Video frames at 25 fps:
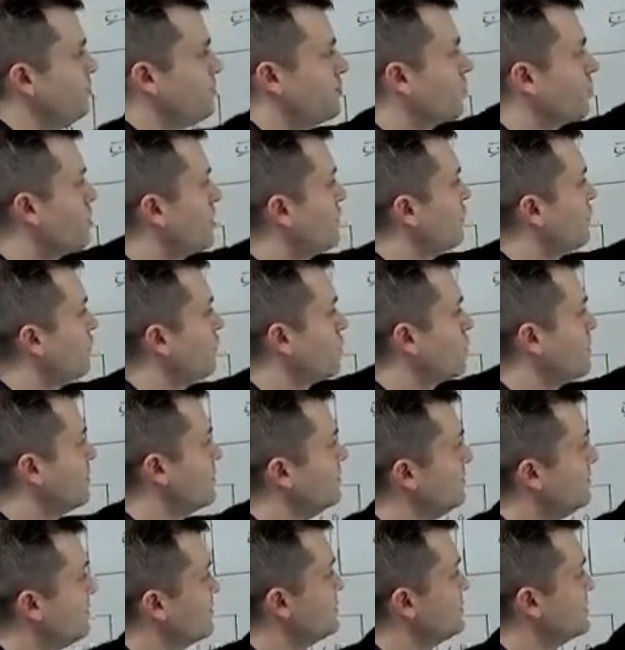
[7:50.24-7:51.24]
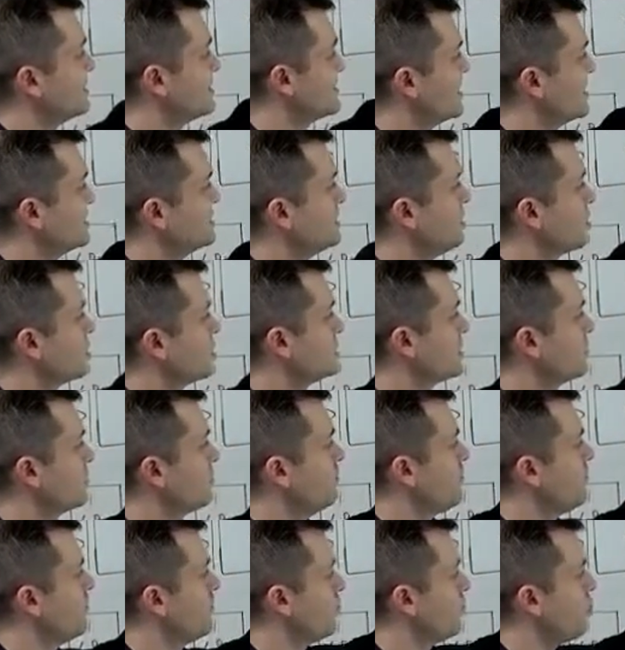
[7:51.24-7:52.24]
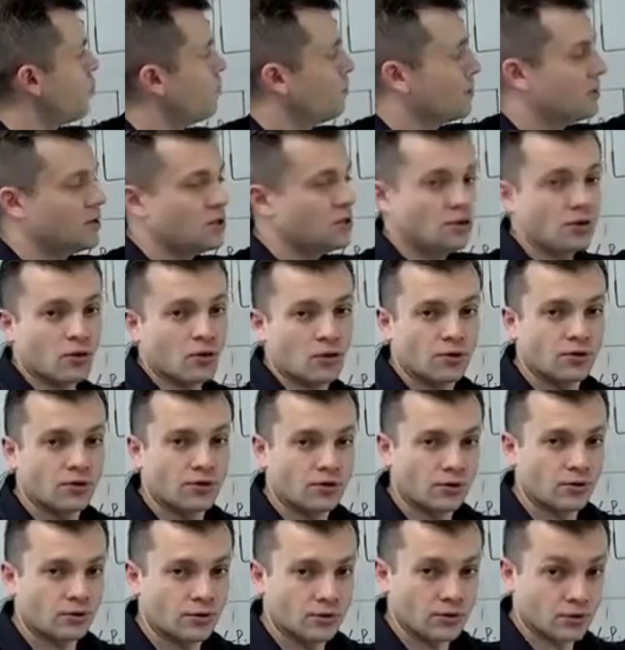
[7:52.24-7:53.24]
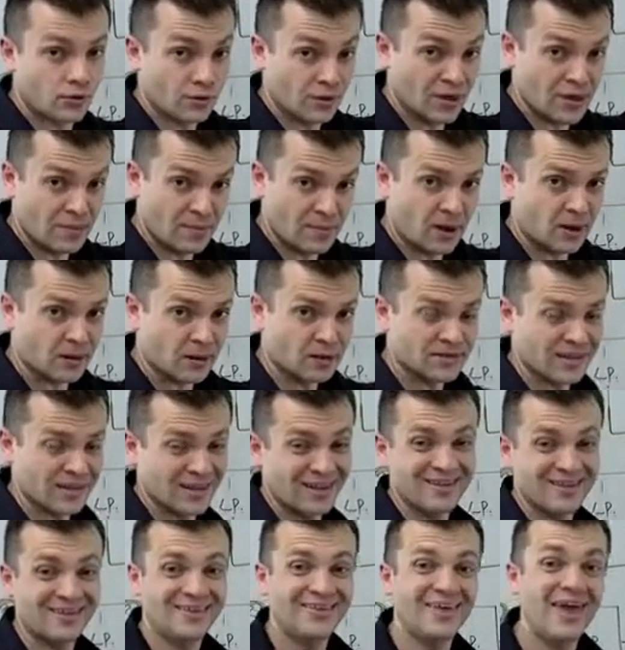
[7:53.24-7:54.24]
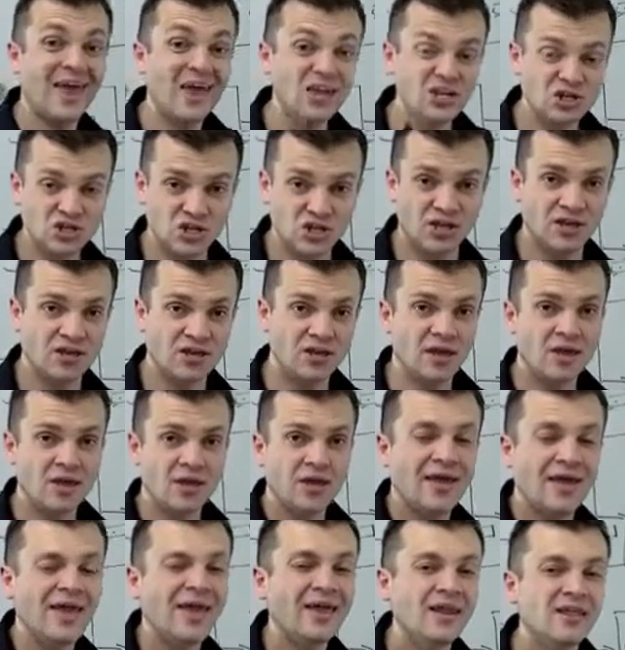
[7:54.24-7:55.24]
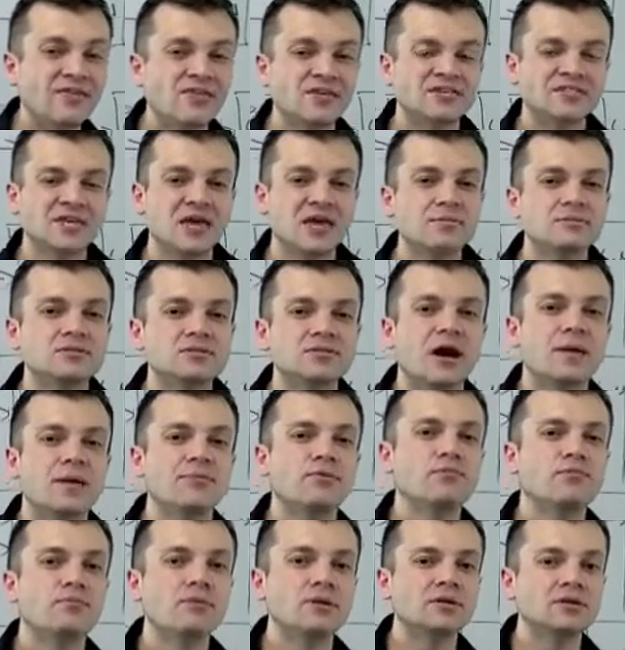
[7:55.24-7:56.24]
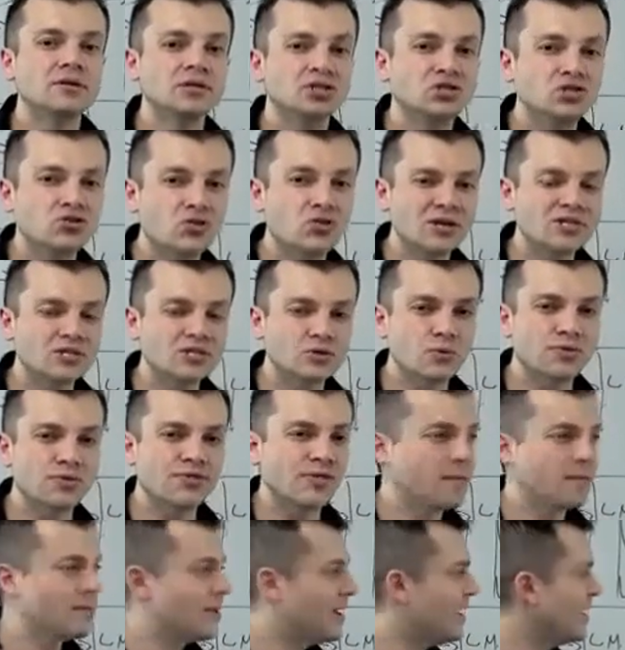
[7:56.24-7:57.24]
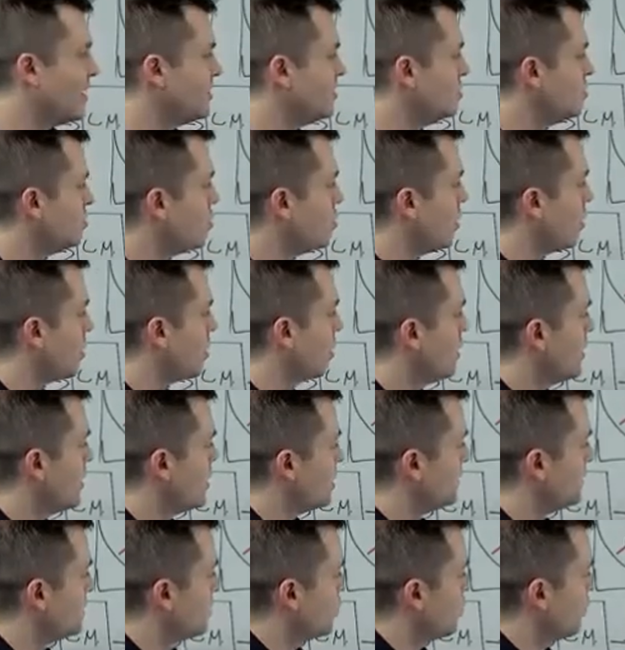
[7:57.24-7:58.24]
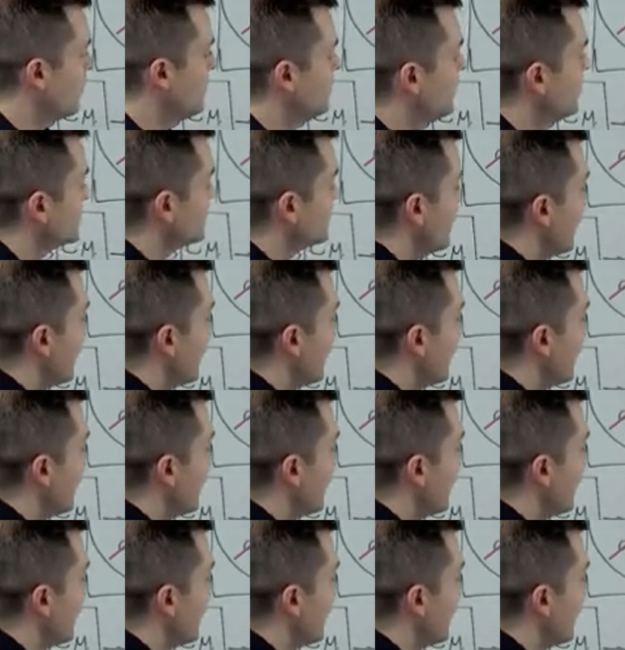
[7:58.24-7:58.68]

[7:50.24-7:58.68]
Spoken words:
30, 40, 50, 60% of people opening your emails and engaging, and at the same time you're building trust with them, and when this